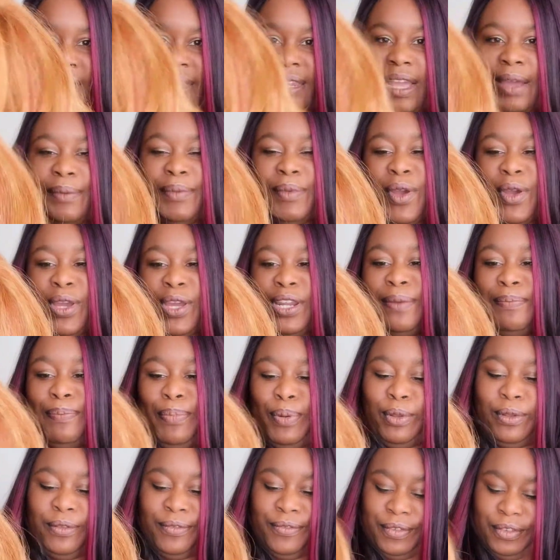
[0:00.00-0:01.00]
Now, I'm not going to
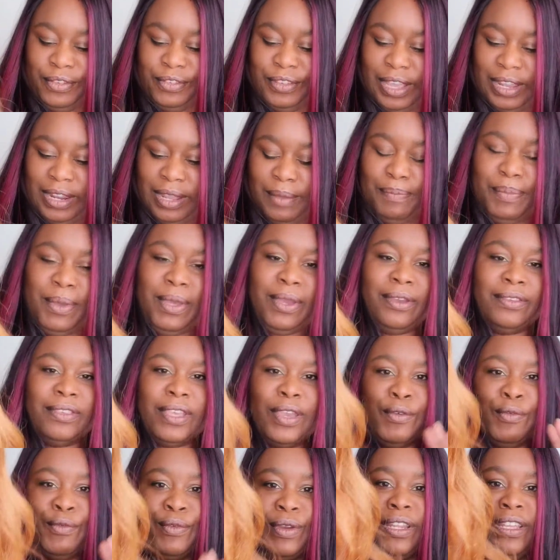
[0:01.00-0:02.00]
pull for shedding because
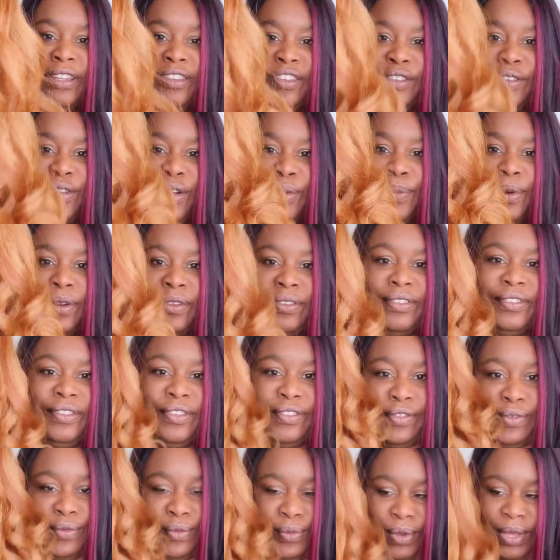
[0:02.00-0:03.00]
I really do not want to
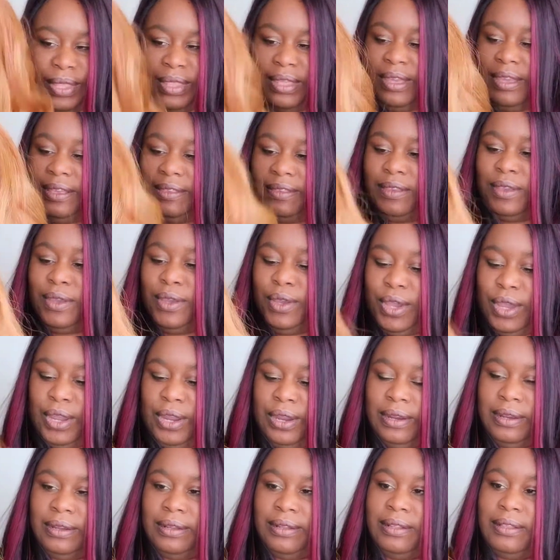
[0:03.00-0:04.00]
destroy these
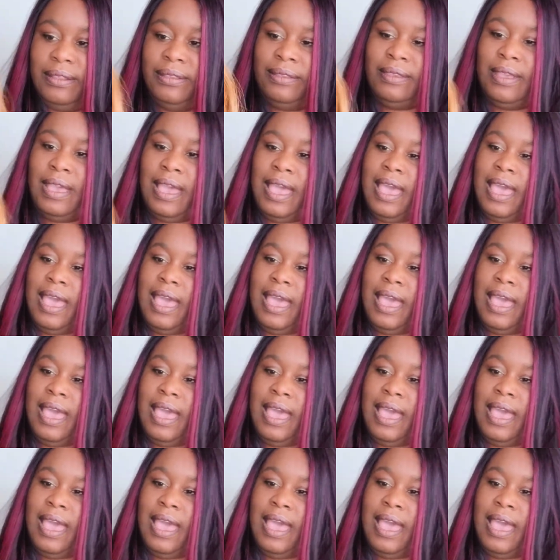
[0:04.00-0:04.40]
curls.